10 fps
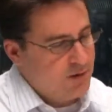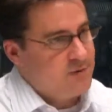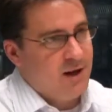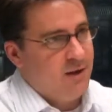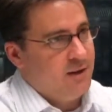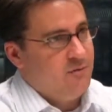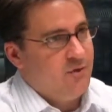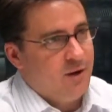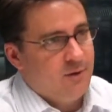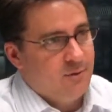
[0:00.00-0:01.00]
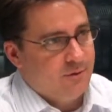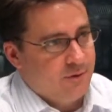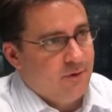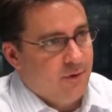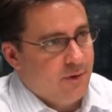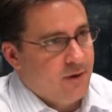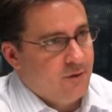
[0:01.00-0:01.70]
and file evangelicals on the